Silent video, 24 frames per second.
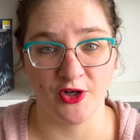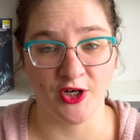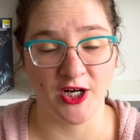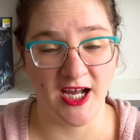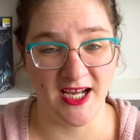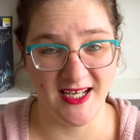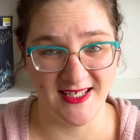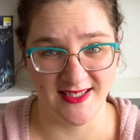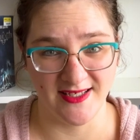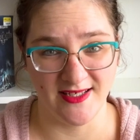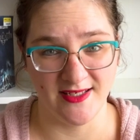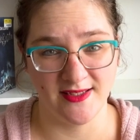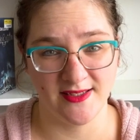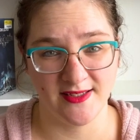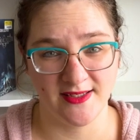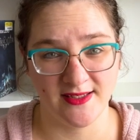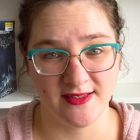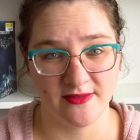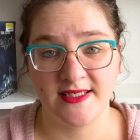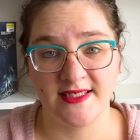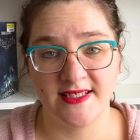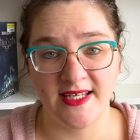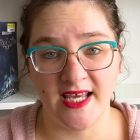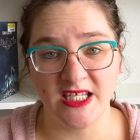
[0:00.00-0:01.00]
her cousins.
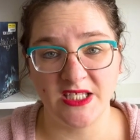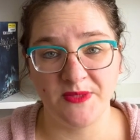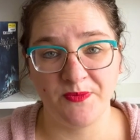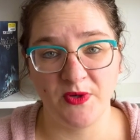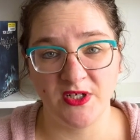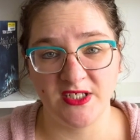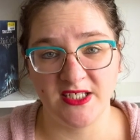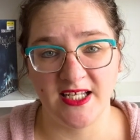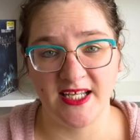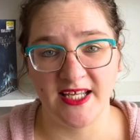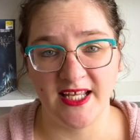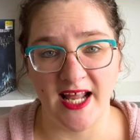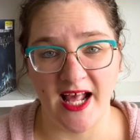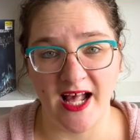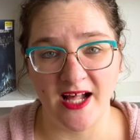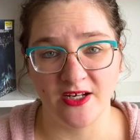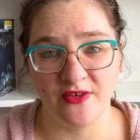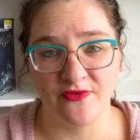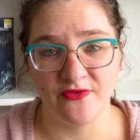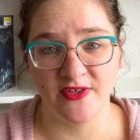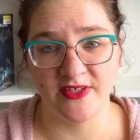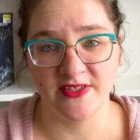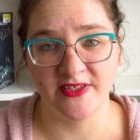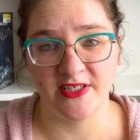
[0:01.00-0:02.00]
Desperate to get out
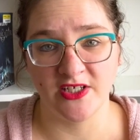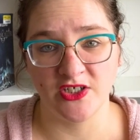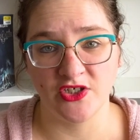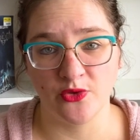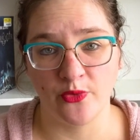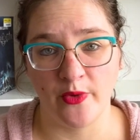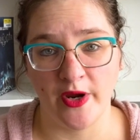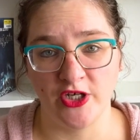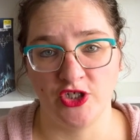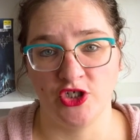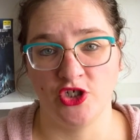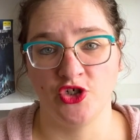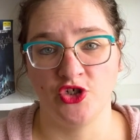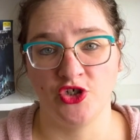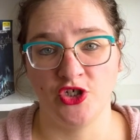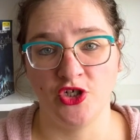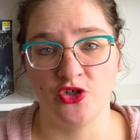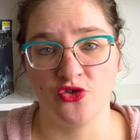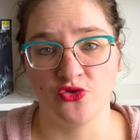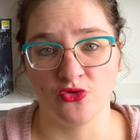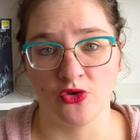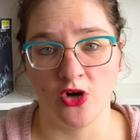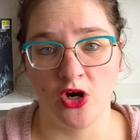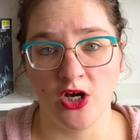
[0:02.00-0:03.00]
of this situation, she
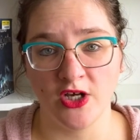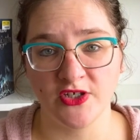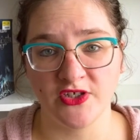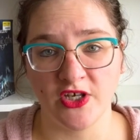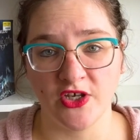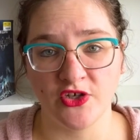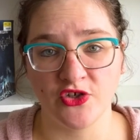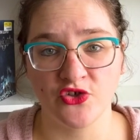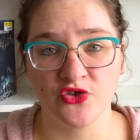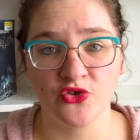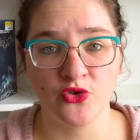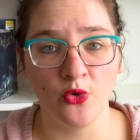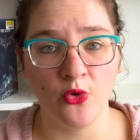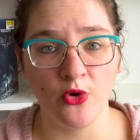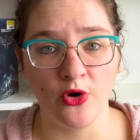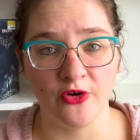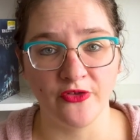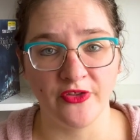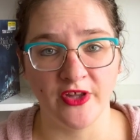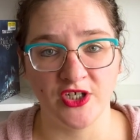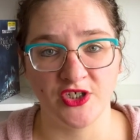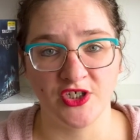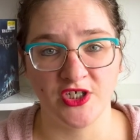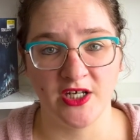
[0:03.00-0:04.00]
draws a sword
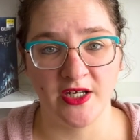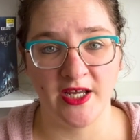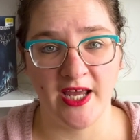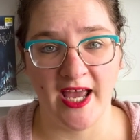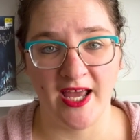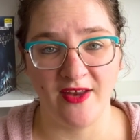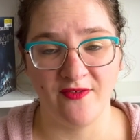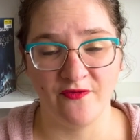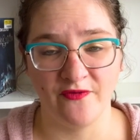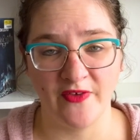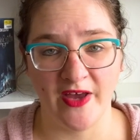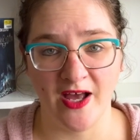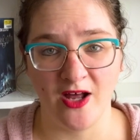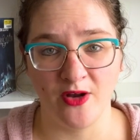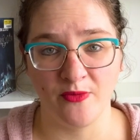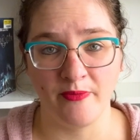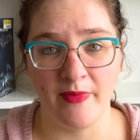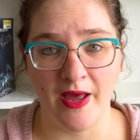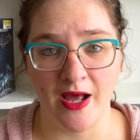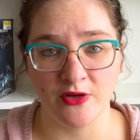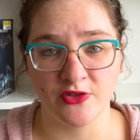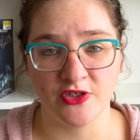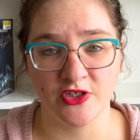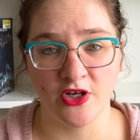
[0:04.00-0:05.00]
that she had found
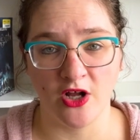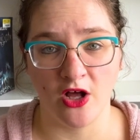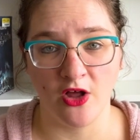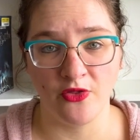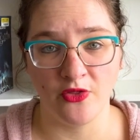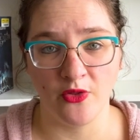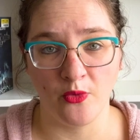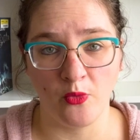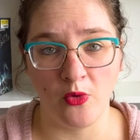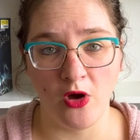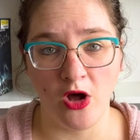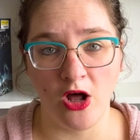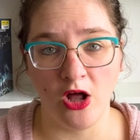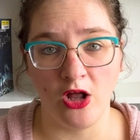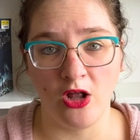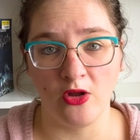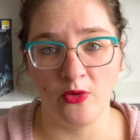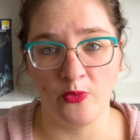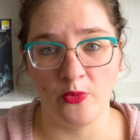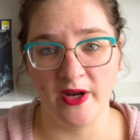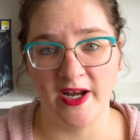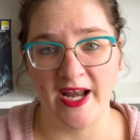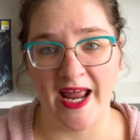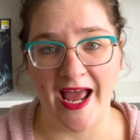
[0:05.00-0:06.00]
mounted on the wall
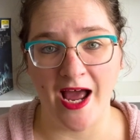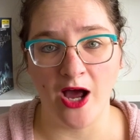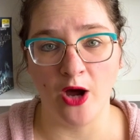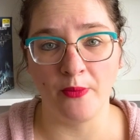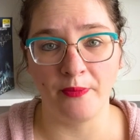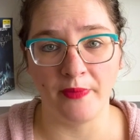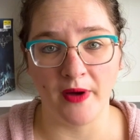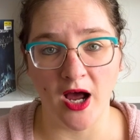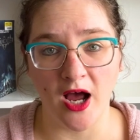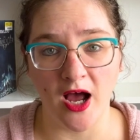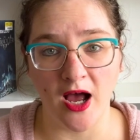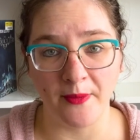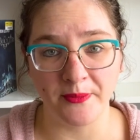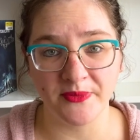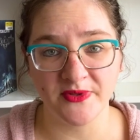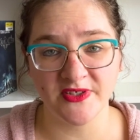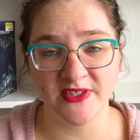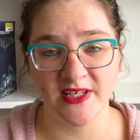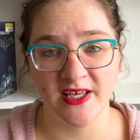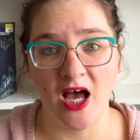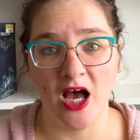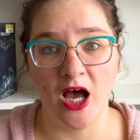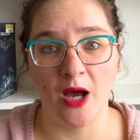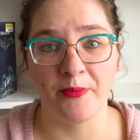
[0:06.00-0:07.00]
when out pops
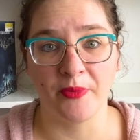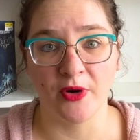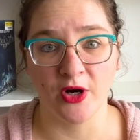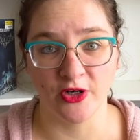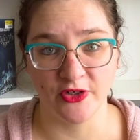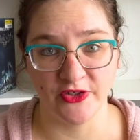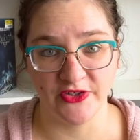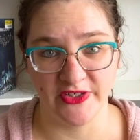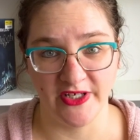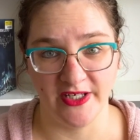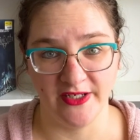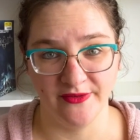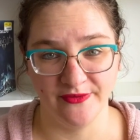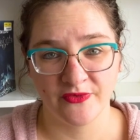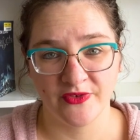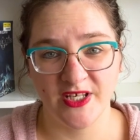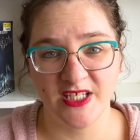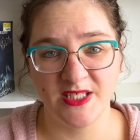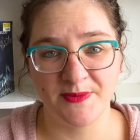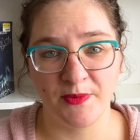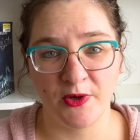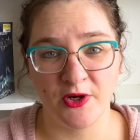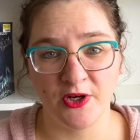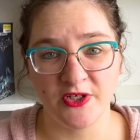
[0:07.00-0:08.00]
a person.
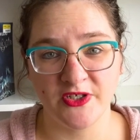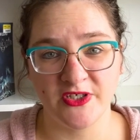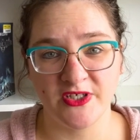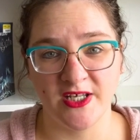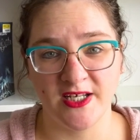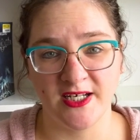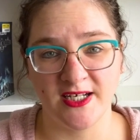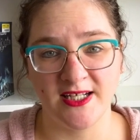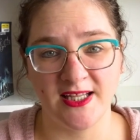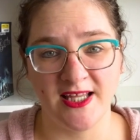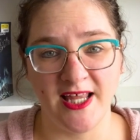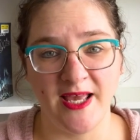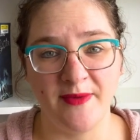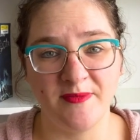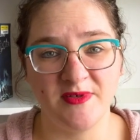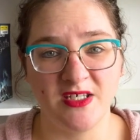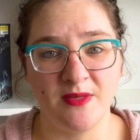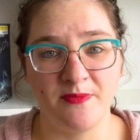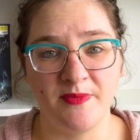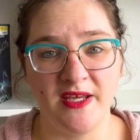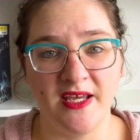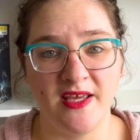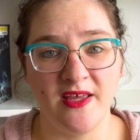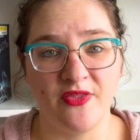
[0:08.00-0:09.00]
This person claims to
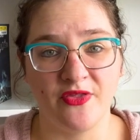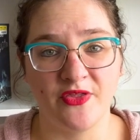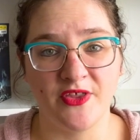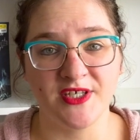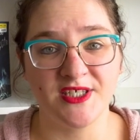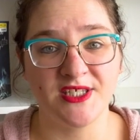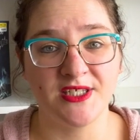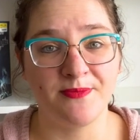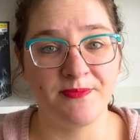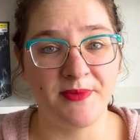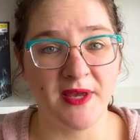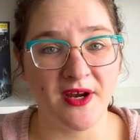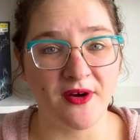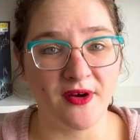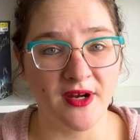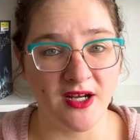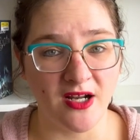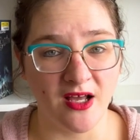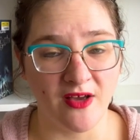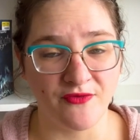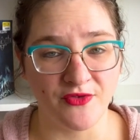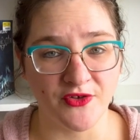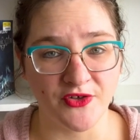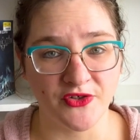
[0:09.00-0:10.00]
be the spirit
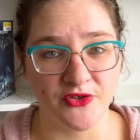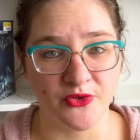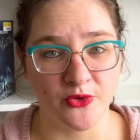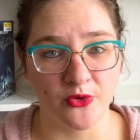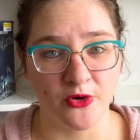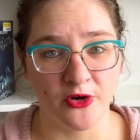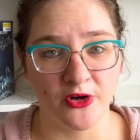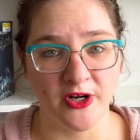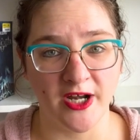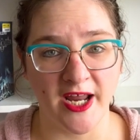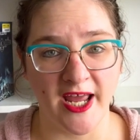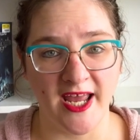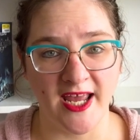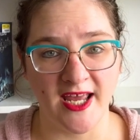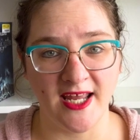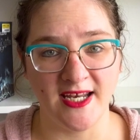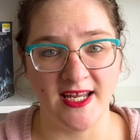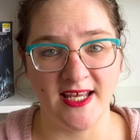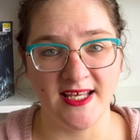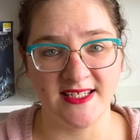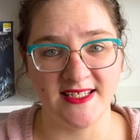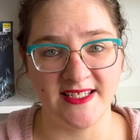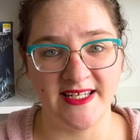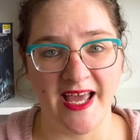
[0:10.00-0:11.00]
of the sword and
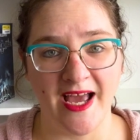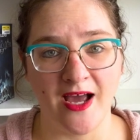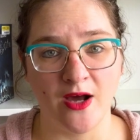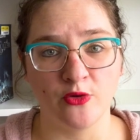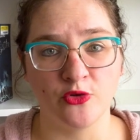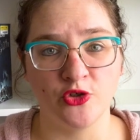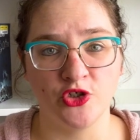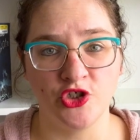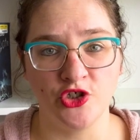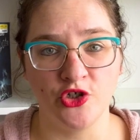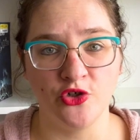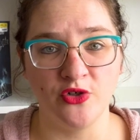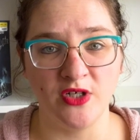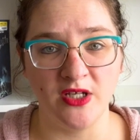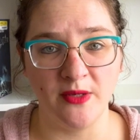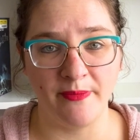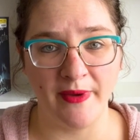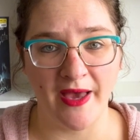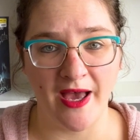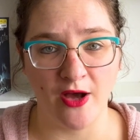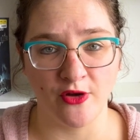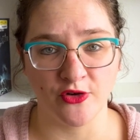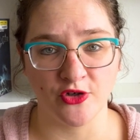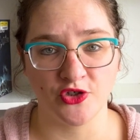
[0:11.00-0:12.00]
is now
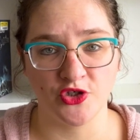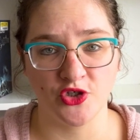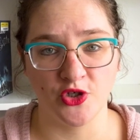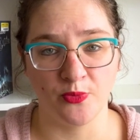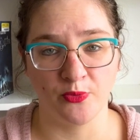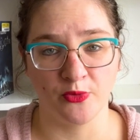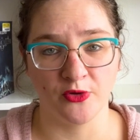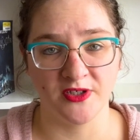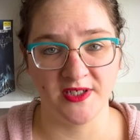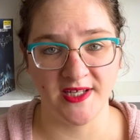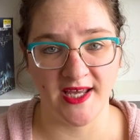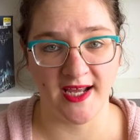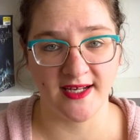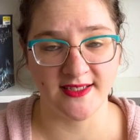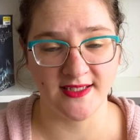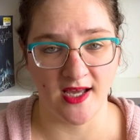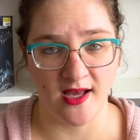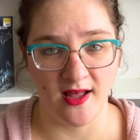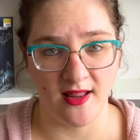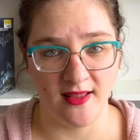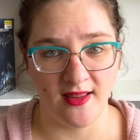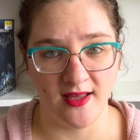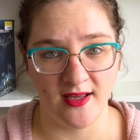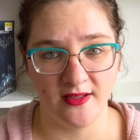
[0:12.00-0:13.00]
duty-bound to protect
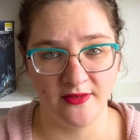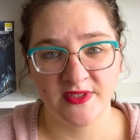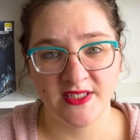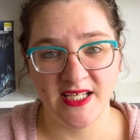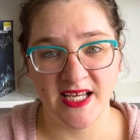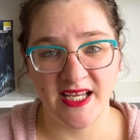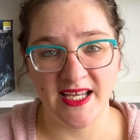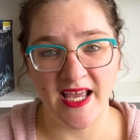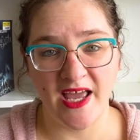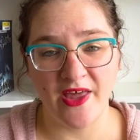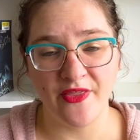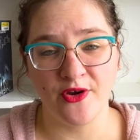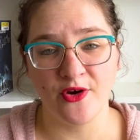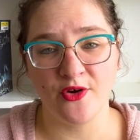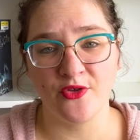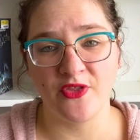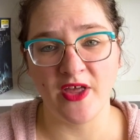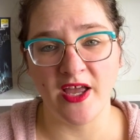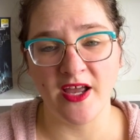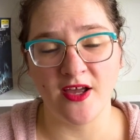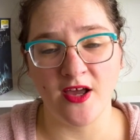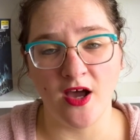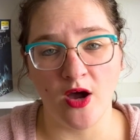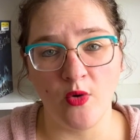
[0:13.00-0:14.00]
Hala. Together,
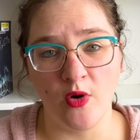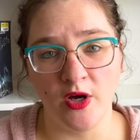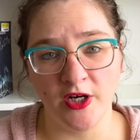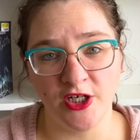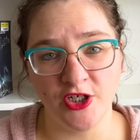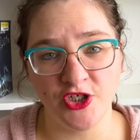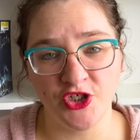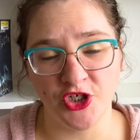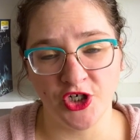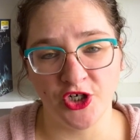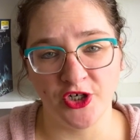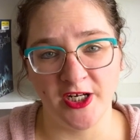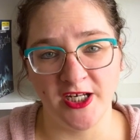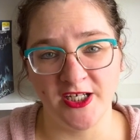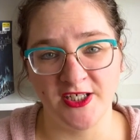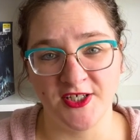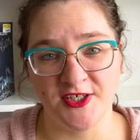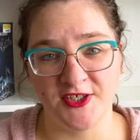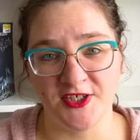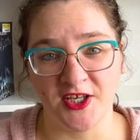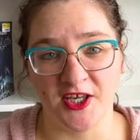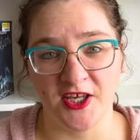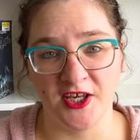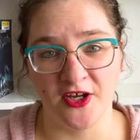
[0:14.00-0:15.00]
they go on a journey to
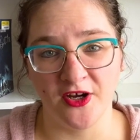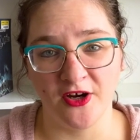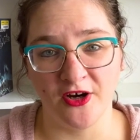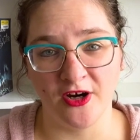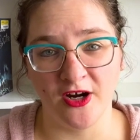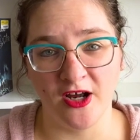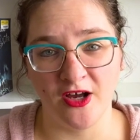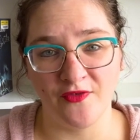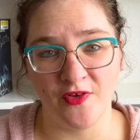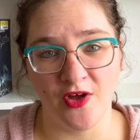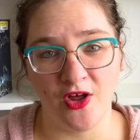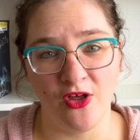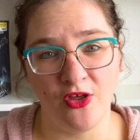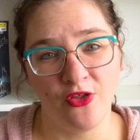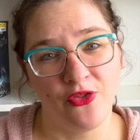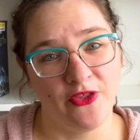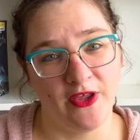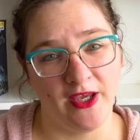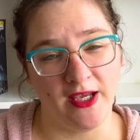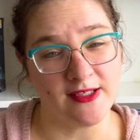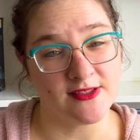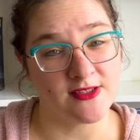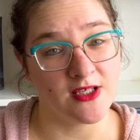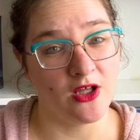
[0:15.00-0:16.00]
secure, of all
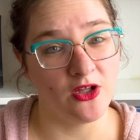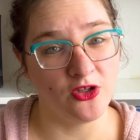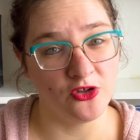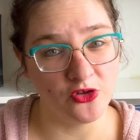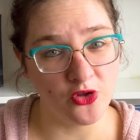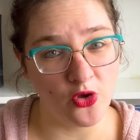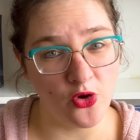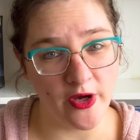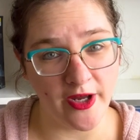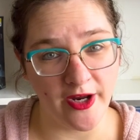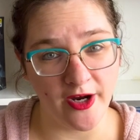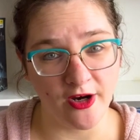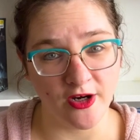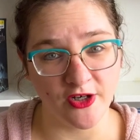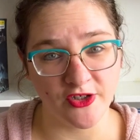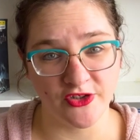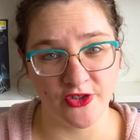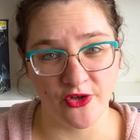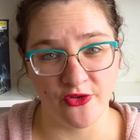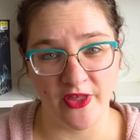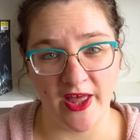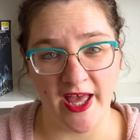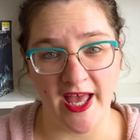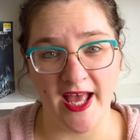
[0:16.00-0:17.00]
things, a lawyer
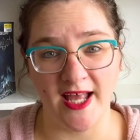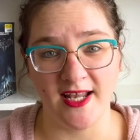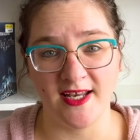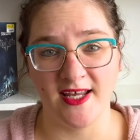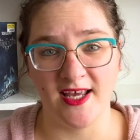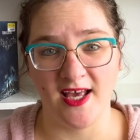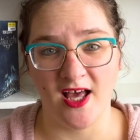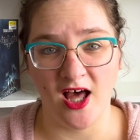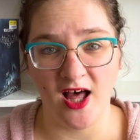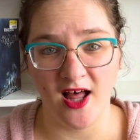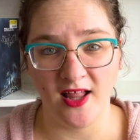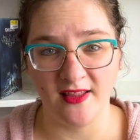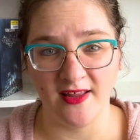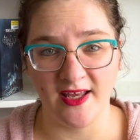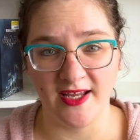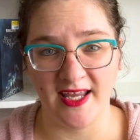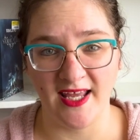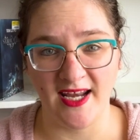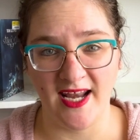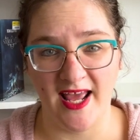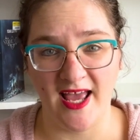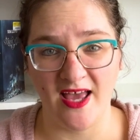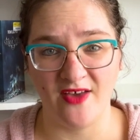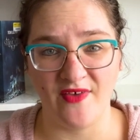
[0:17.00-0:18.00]
so that Hala can
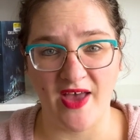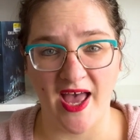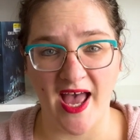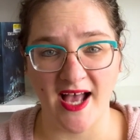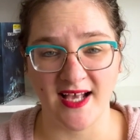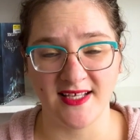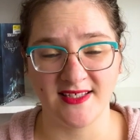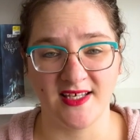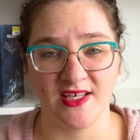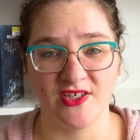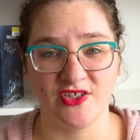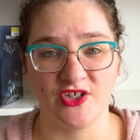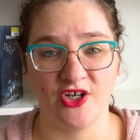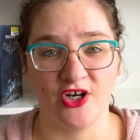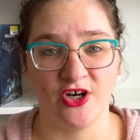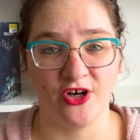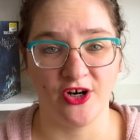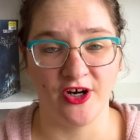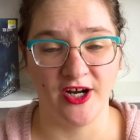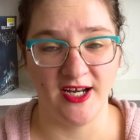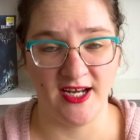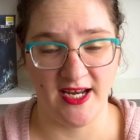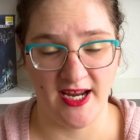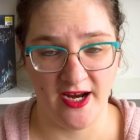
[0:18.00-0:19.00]
have access to her
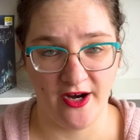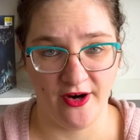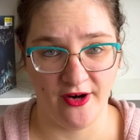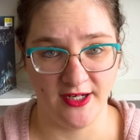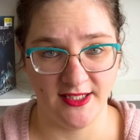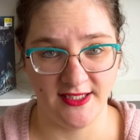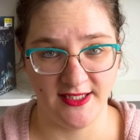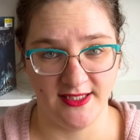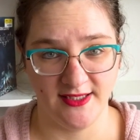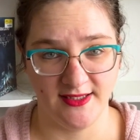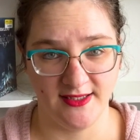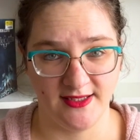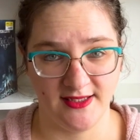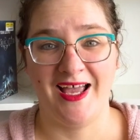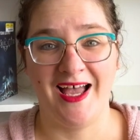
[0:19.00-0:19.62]
inheritance.